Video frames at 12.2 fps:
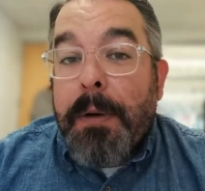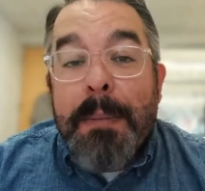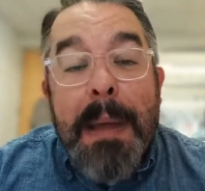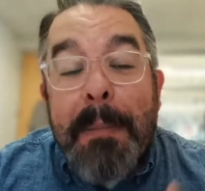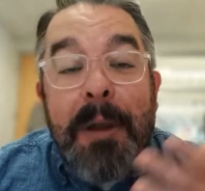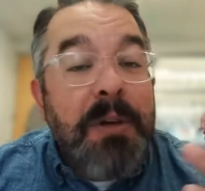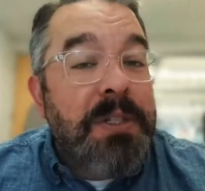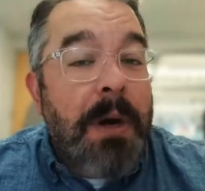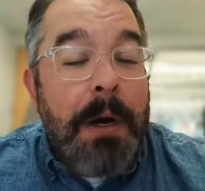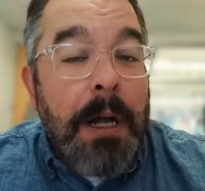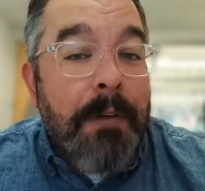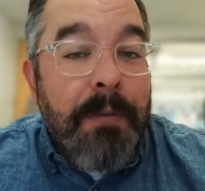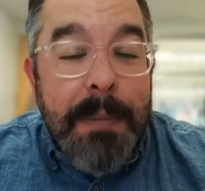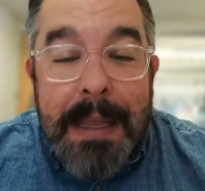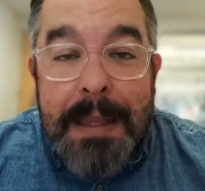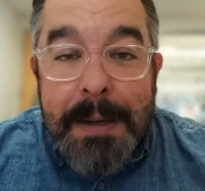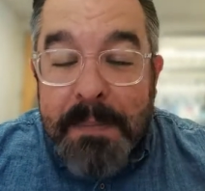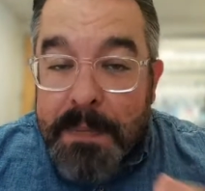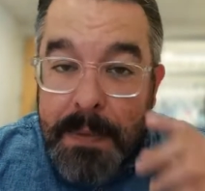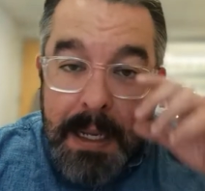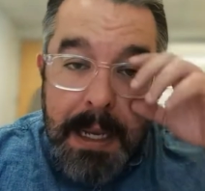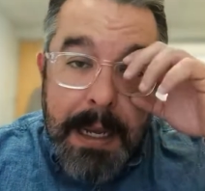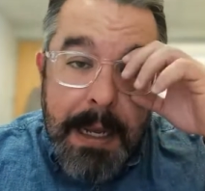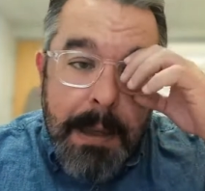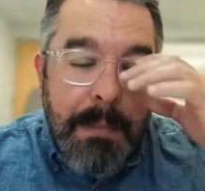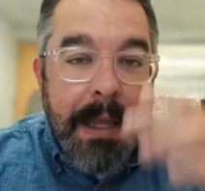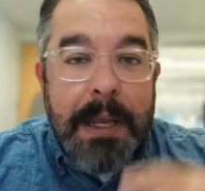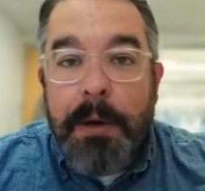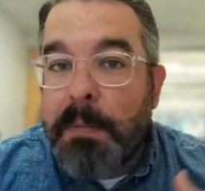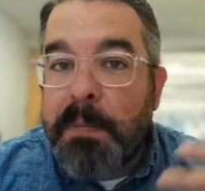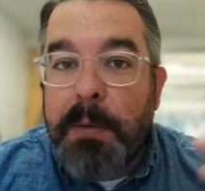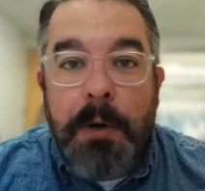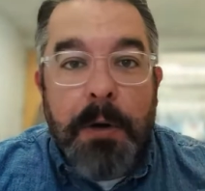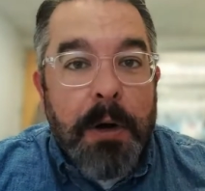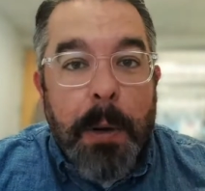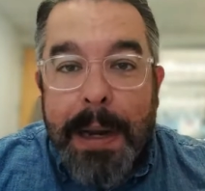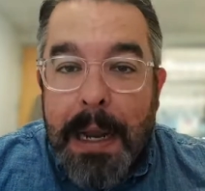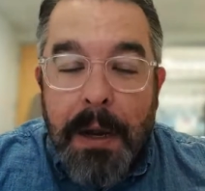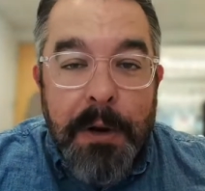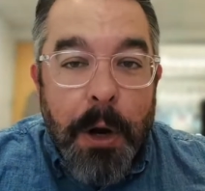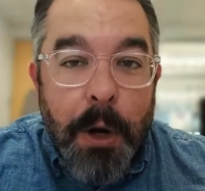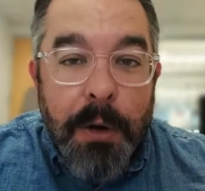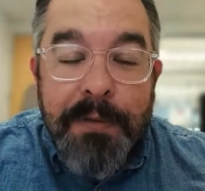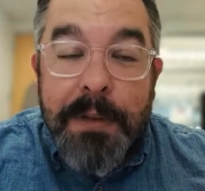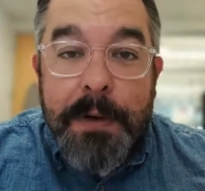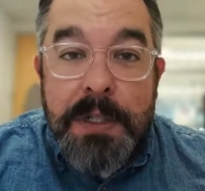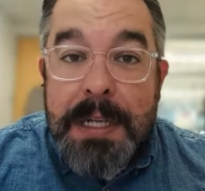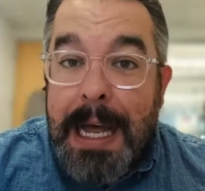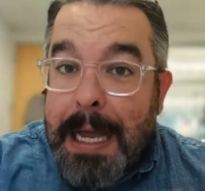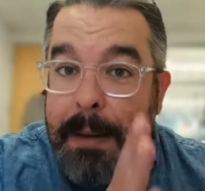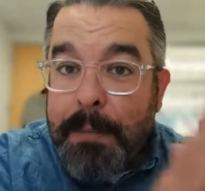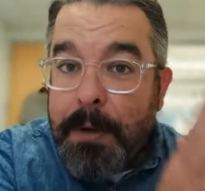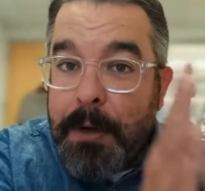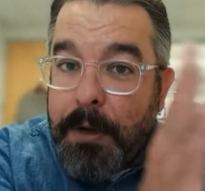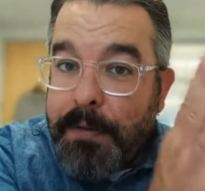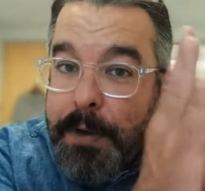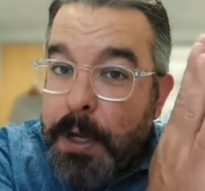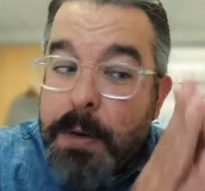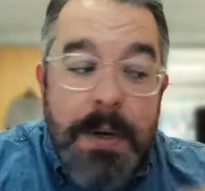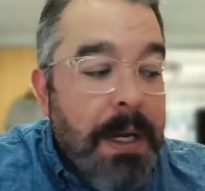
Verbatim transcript: And maybe you're starting off from nothing, like you're going out on your own for the first time. Good for you.